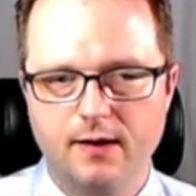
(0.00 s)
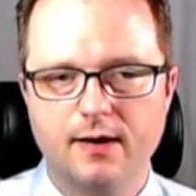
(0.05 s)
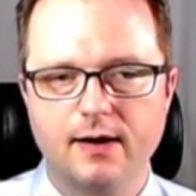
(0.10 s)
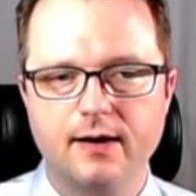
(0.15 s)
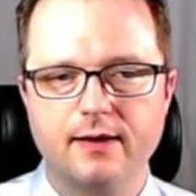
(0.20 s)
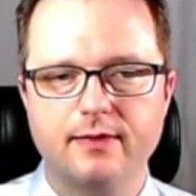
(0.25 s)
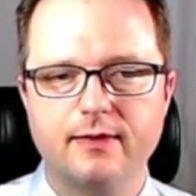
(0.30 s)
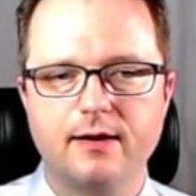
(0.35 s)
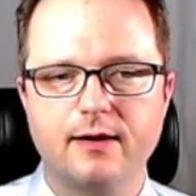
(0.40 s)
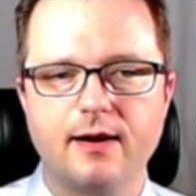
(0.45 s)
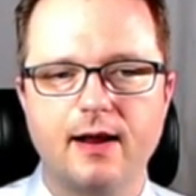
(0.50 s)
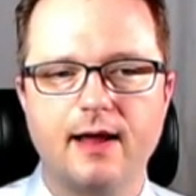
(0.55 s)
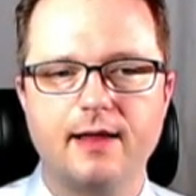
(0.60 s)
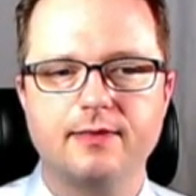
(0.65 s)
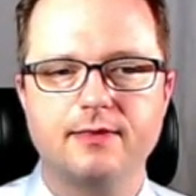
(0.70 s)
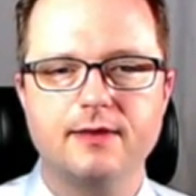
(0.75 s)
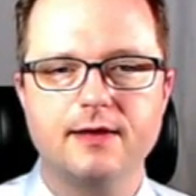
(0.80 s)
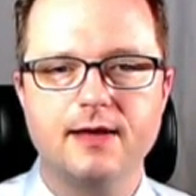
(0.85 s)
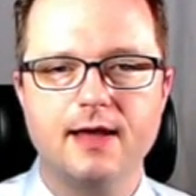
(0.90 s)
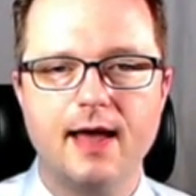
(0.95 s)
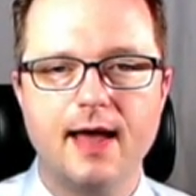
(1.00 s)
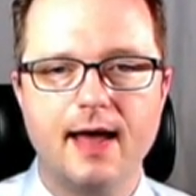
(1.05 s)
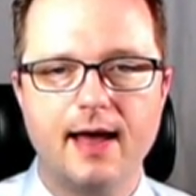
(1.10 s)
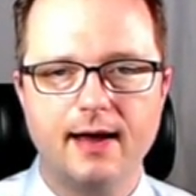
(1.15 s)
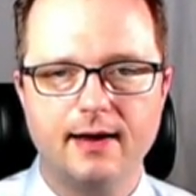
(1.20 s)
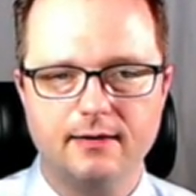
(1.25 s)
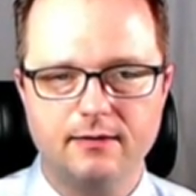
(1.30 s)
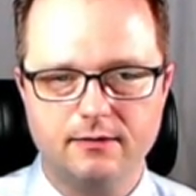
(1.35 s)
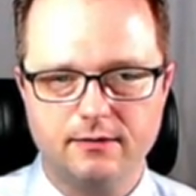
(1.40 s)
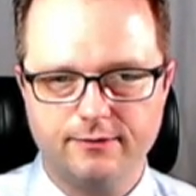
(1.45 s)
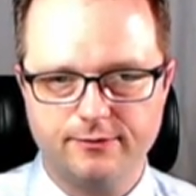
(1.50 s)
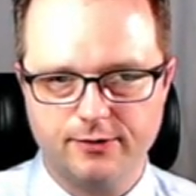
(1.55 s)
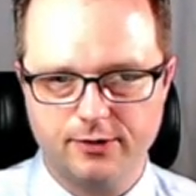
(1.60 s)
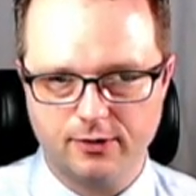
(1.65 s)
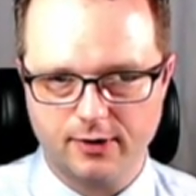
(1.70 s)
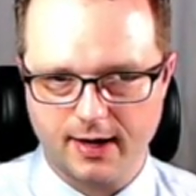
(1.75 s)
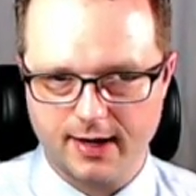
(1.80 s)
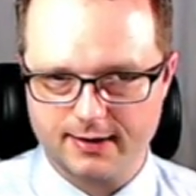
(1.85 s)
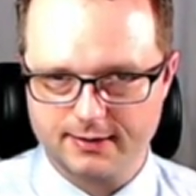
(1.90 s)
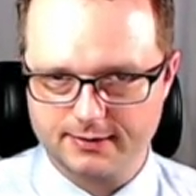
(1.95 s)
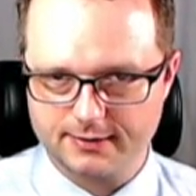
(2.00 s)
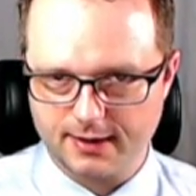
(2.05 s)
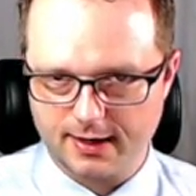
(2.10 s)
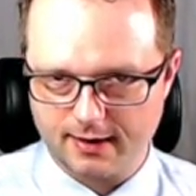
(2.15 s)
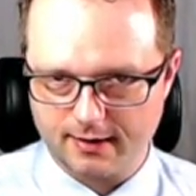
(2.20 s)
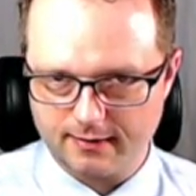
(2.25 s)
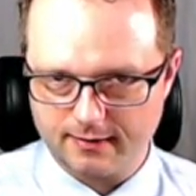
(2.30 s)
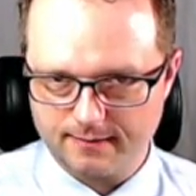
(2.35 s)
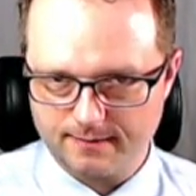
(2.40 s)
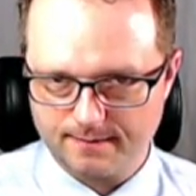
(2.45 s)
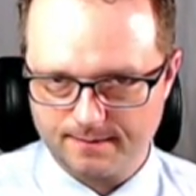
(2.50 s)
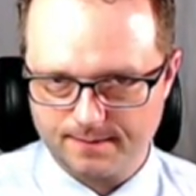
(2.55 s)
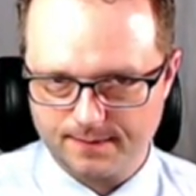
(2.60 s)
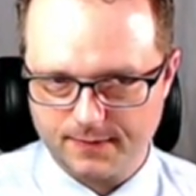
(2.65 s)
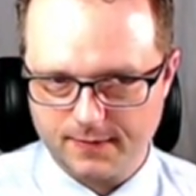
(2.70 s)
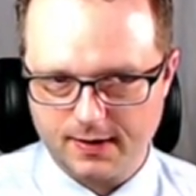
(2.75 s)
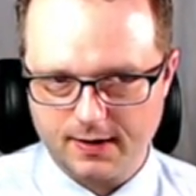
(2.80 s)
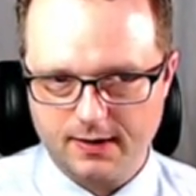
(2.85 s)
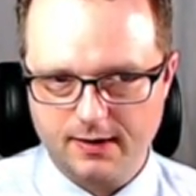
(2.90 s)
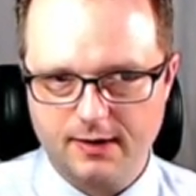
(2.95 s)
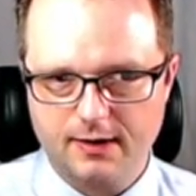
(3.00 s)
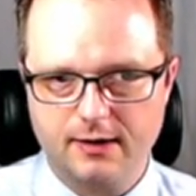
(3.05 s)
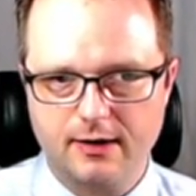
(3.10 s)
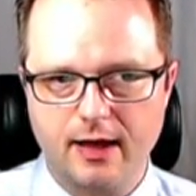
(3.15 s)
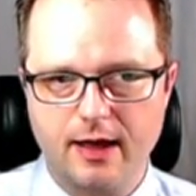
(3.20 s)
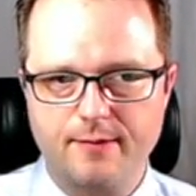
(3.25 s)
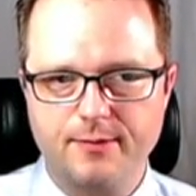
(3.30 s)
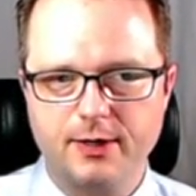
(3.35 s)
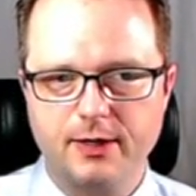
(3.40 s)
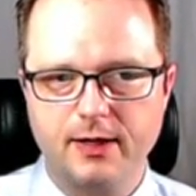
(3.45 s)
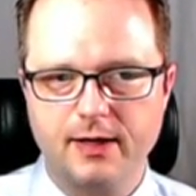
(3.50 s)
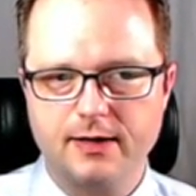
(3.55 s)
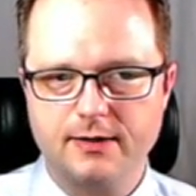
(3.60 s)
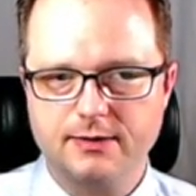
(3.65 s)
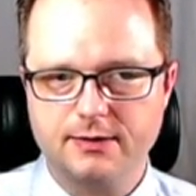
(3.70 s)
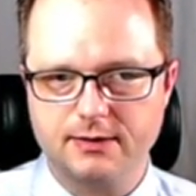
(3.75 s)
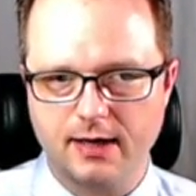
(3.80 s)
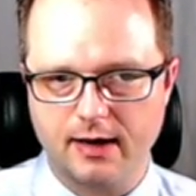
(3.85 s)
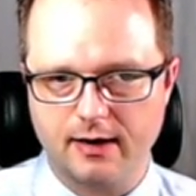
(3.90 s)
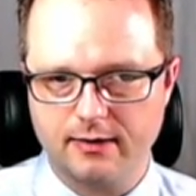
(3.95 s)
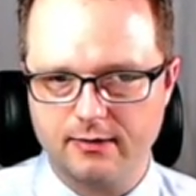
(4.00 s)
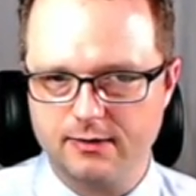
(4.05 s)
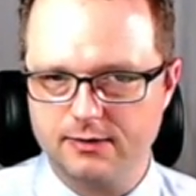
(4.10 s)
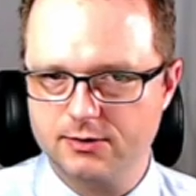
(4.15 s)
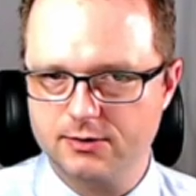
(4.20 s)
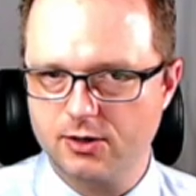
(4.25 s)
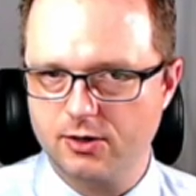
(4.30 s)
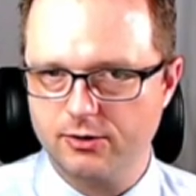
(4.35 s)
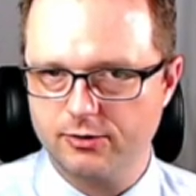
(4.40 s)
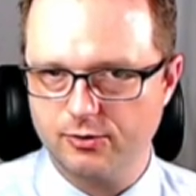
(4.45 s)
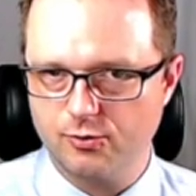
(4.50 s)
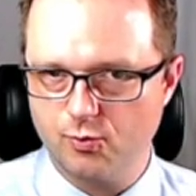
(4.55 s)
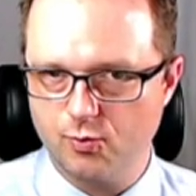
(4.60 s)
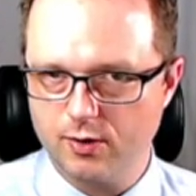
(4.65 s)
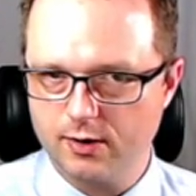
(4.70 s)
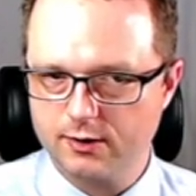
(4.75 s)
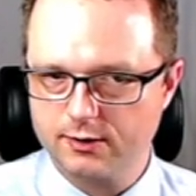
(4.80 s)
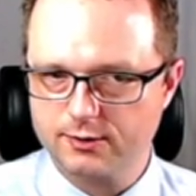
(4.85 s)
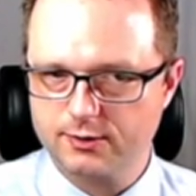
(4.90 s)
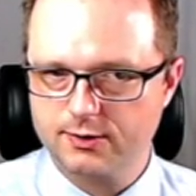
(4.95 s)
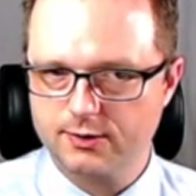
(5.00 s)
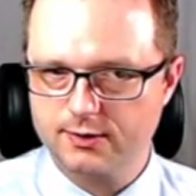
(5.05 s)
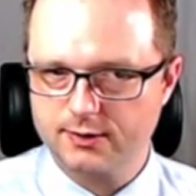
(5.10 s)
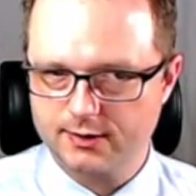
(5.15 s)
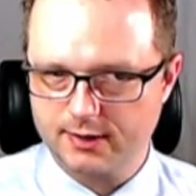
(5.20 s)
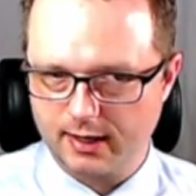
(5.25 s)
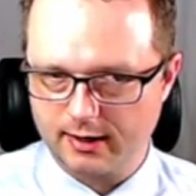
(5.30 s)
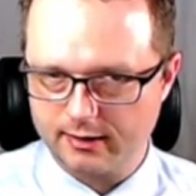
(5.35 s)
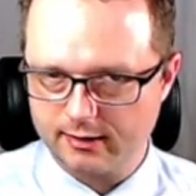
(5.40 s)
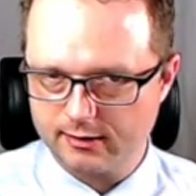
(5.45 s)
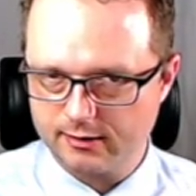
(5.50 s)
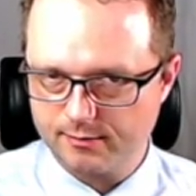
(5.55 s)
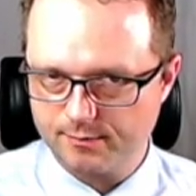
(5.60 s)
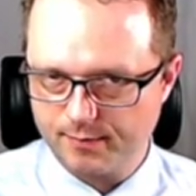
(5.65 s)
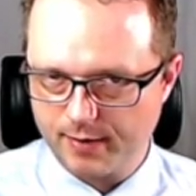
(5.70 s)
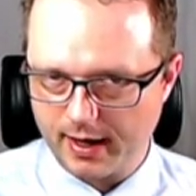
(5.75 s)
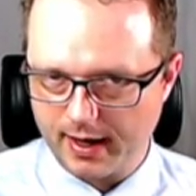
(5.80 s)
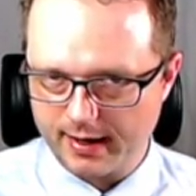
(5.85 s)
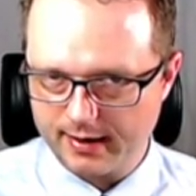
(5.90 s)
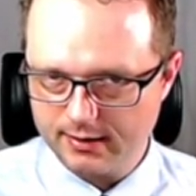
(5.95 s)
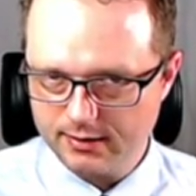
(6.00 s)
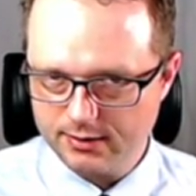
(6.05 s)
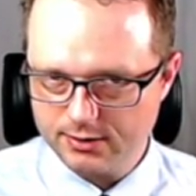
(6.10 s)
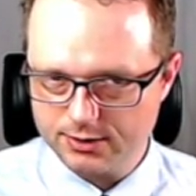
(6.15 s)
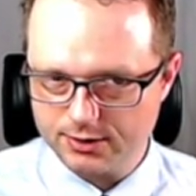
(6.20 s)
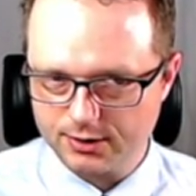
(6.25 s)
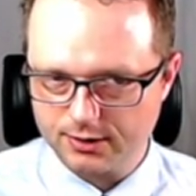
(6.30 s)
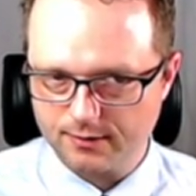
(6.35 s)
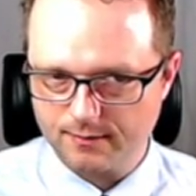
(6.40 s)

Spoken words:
And then at the end of your essay, in MLA style, it's called a works cited page.